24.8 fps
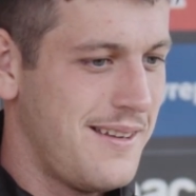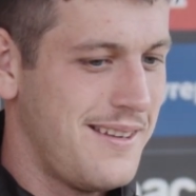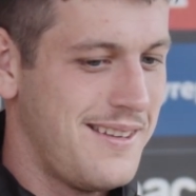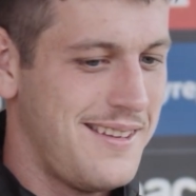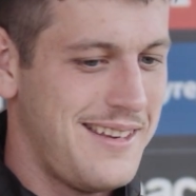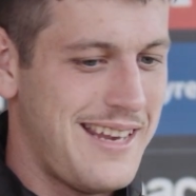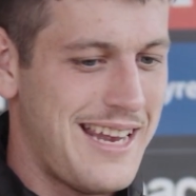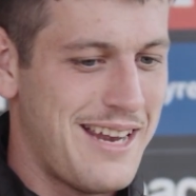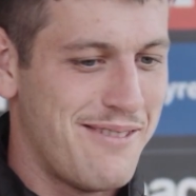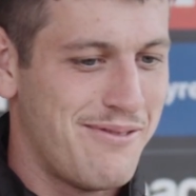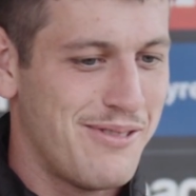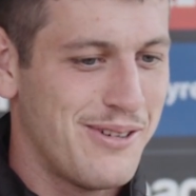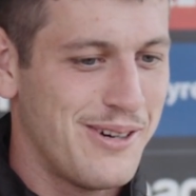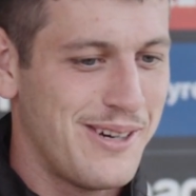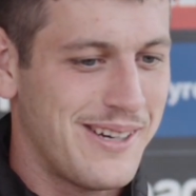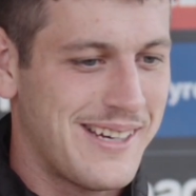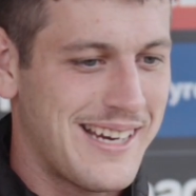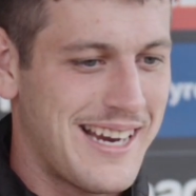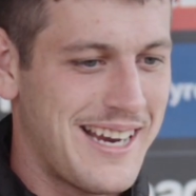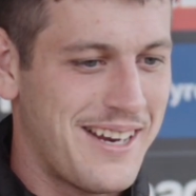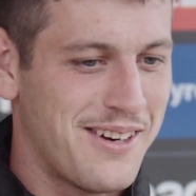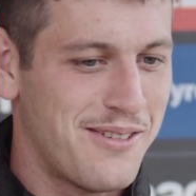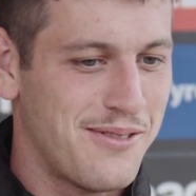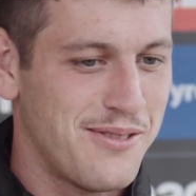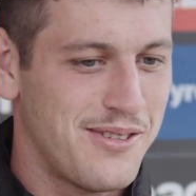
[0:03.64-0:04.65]
Yeah, very
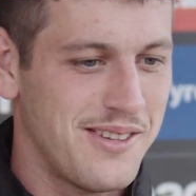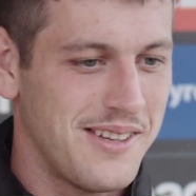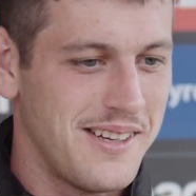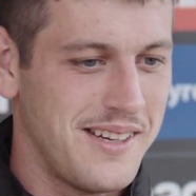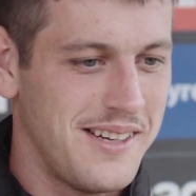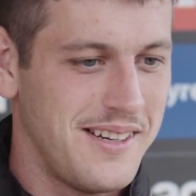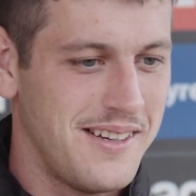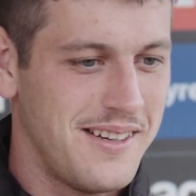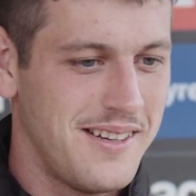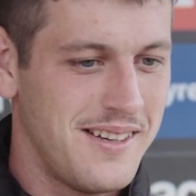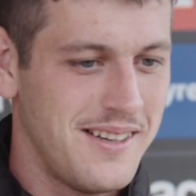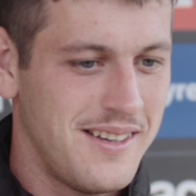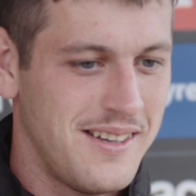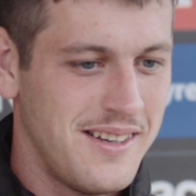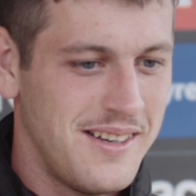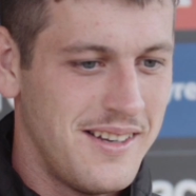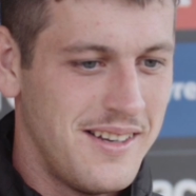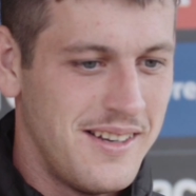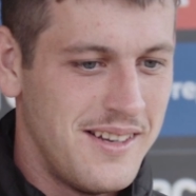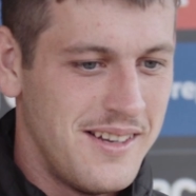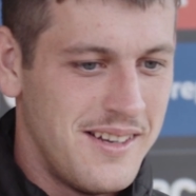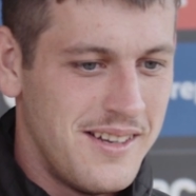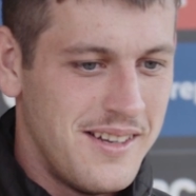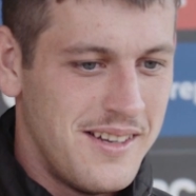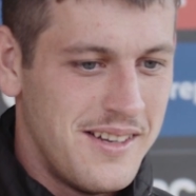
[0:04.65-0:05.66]
keen. Obviously,
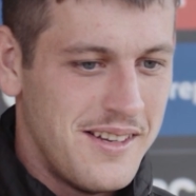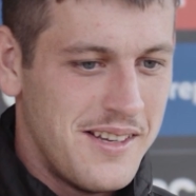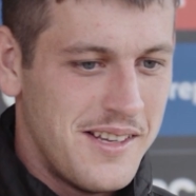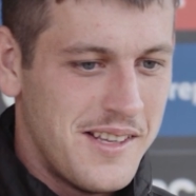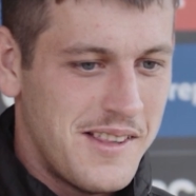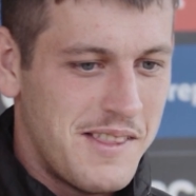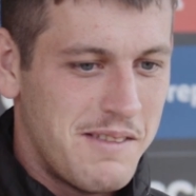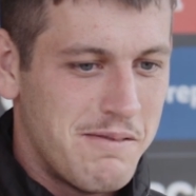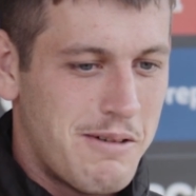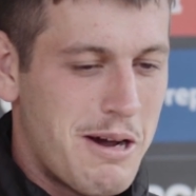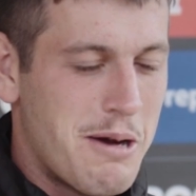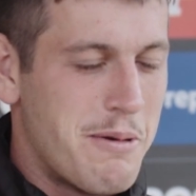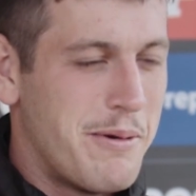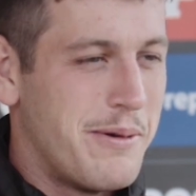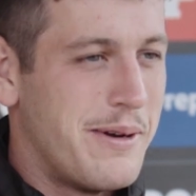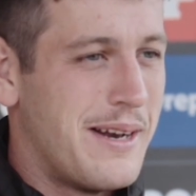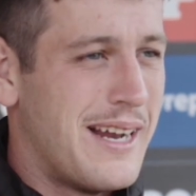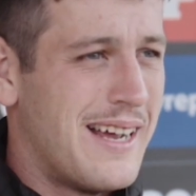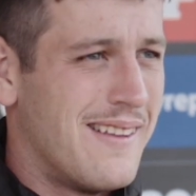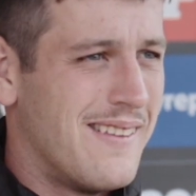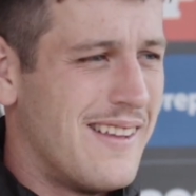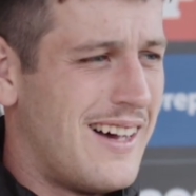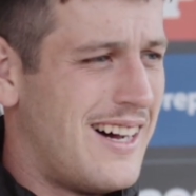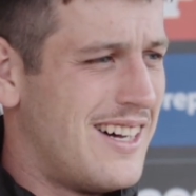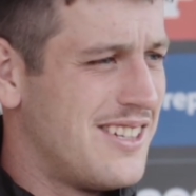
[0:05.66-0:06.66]
the way we went
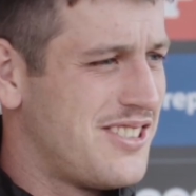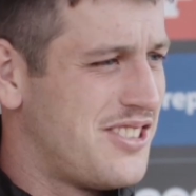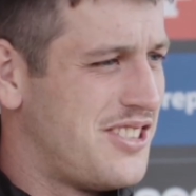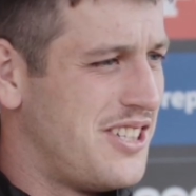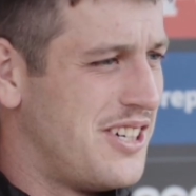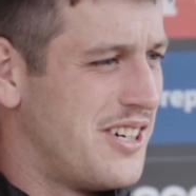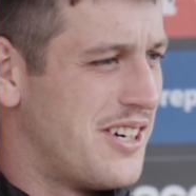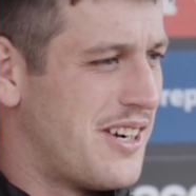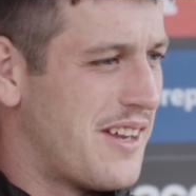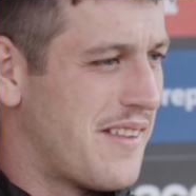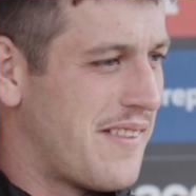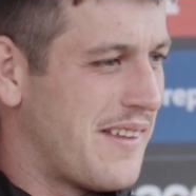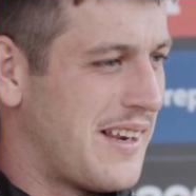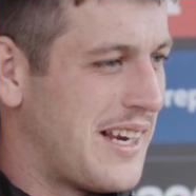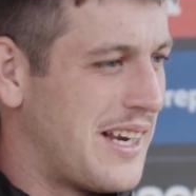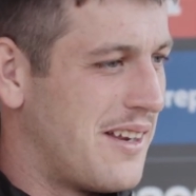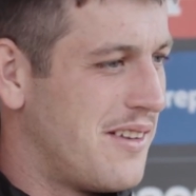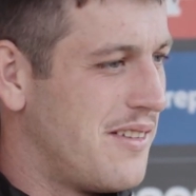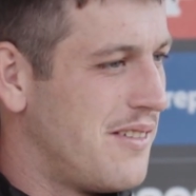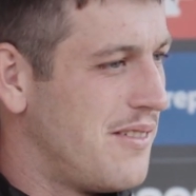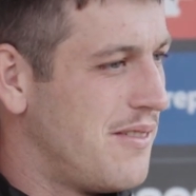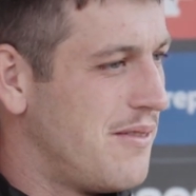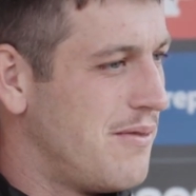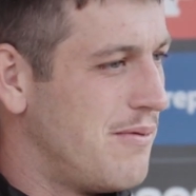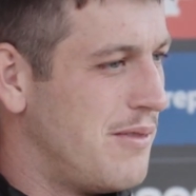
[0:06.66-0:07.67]
out last year, I think
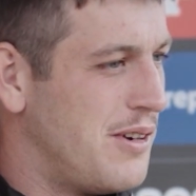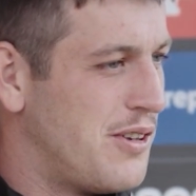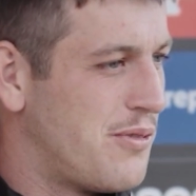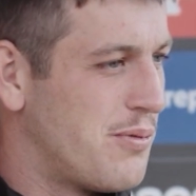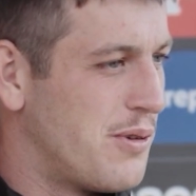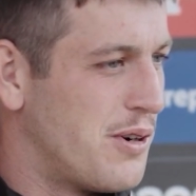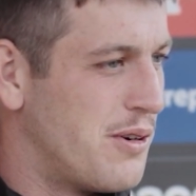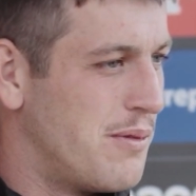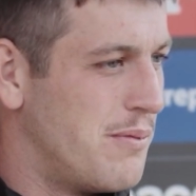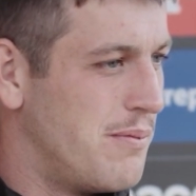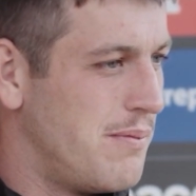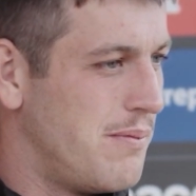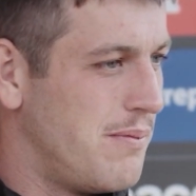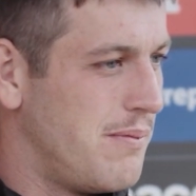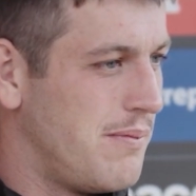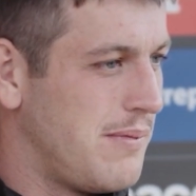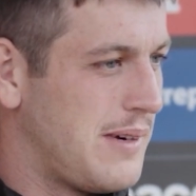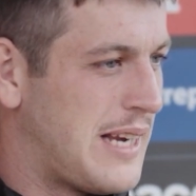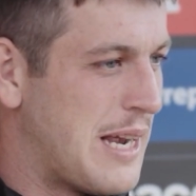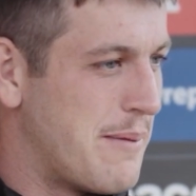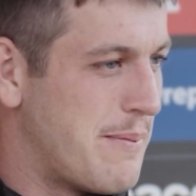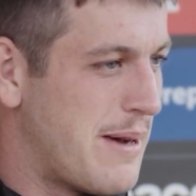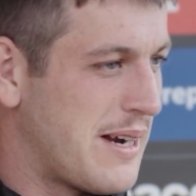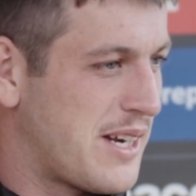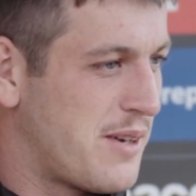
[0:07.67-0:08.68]
we just want to
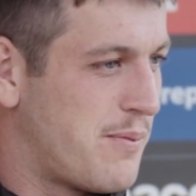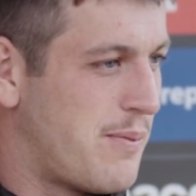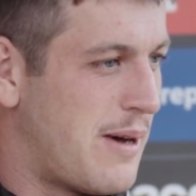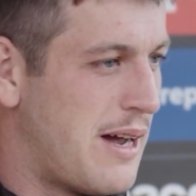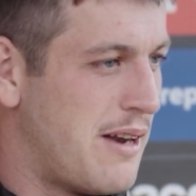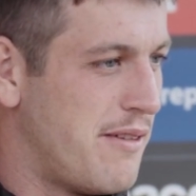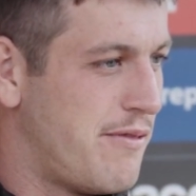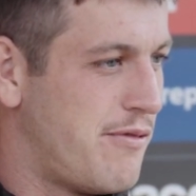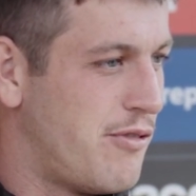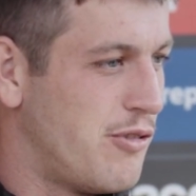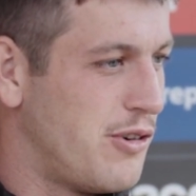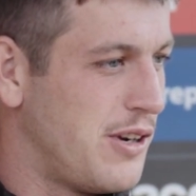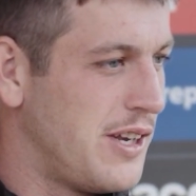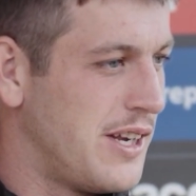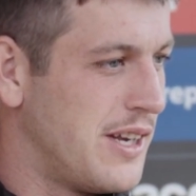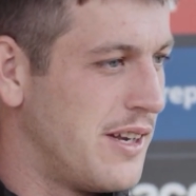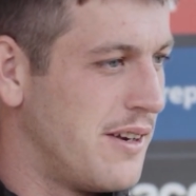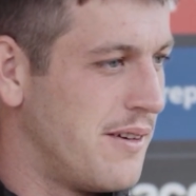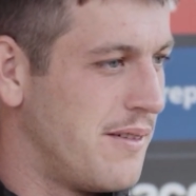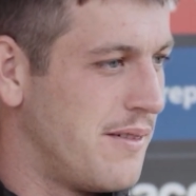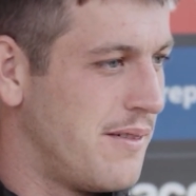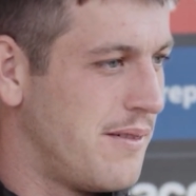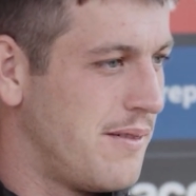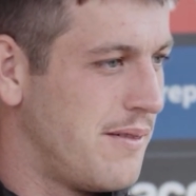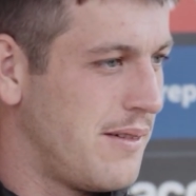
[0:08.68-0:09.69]
get back to playing footy
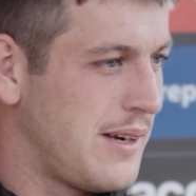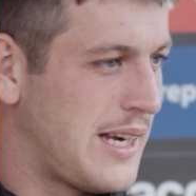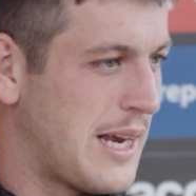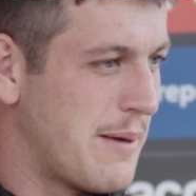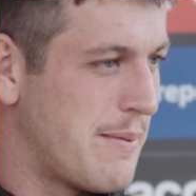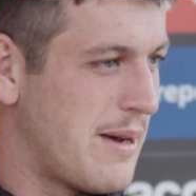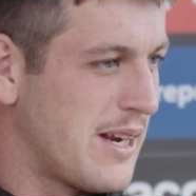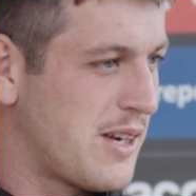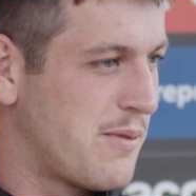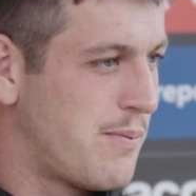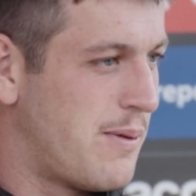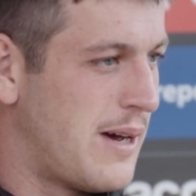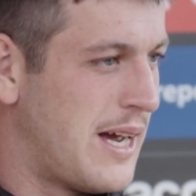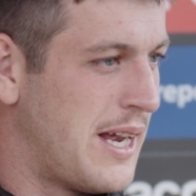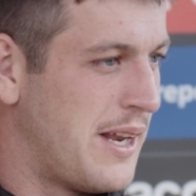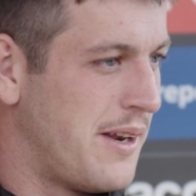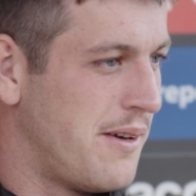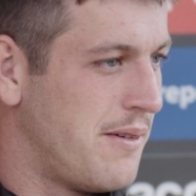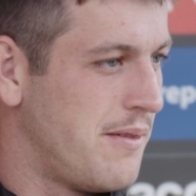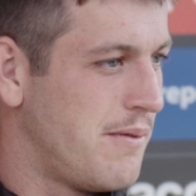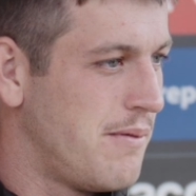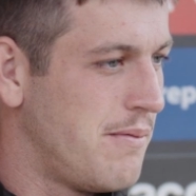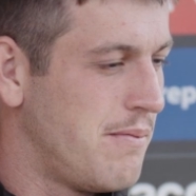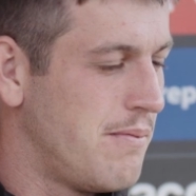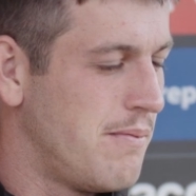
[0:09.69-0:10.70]
and get back to
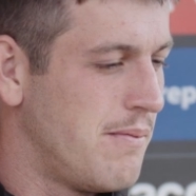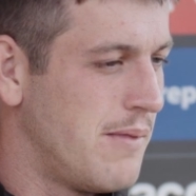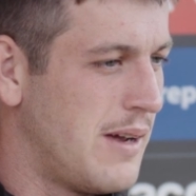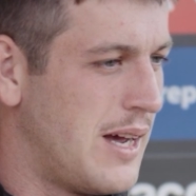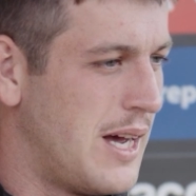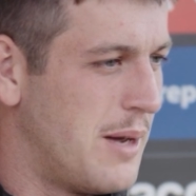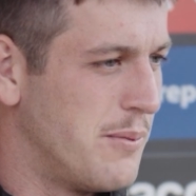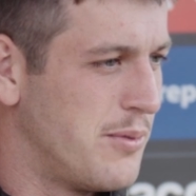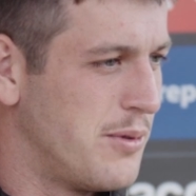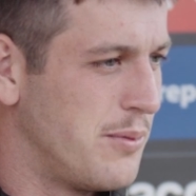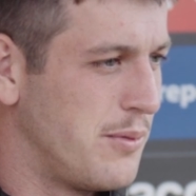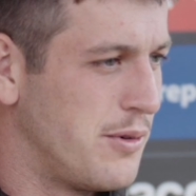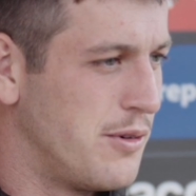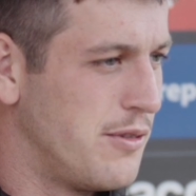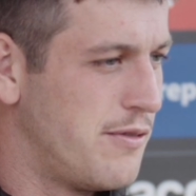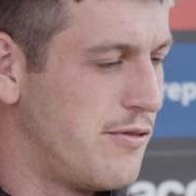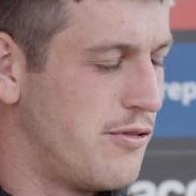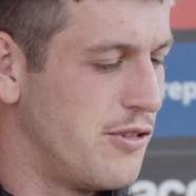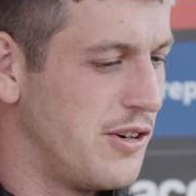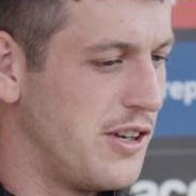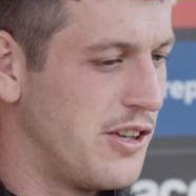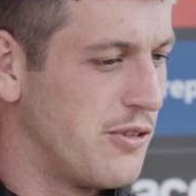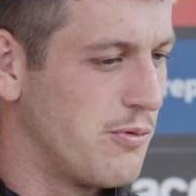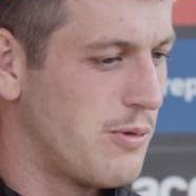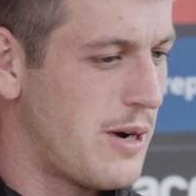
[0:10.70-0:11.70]
playing some good
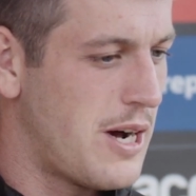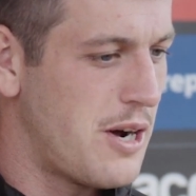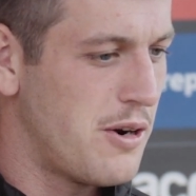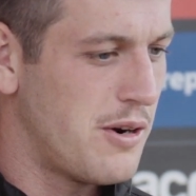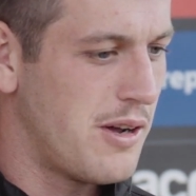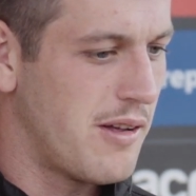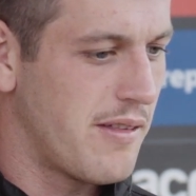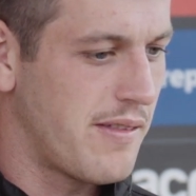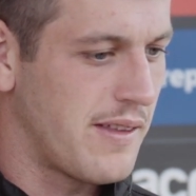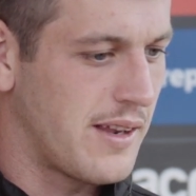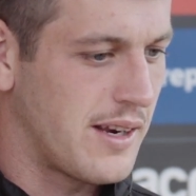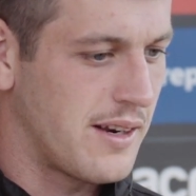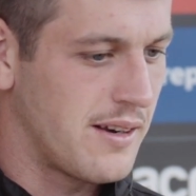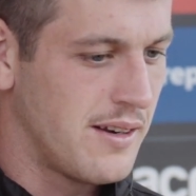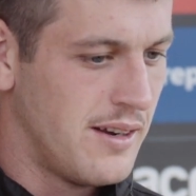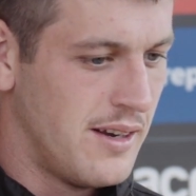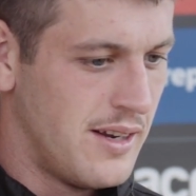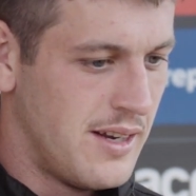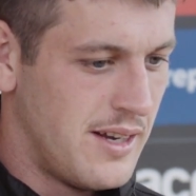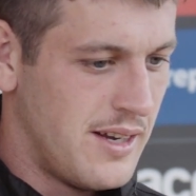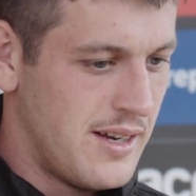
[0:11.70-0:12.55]
footy as well. And I think,